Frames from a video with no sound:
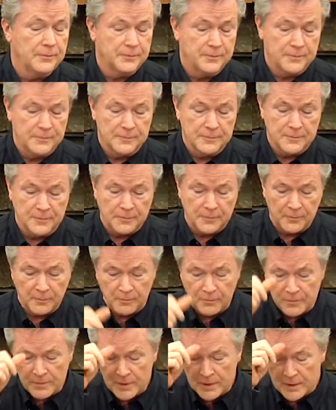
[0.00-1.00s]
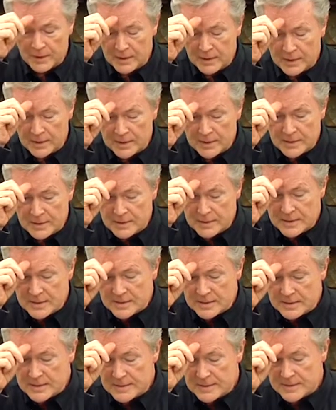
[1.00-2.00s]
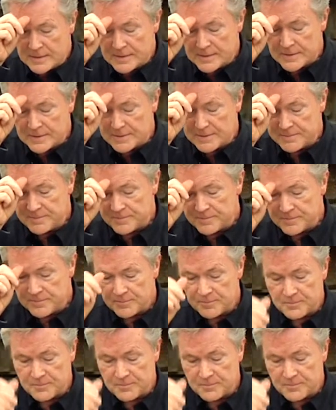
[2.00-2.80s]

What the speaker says: [no speech]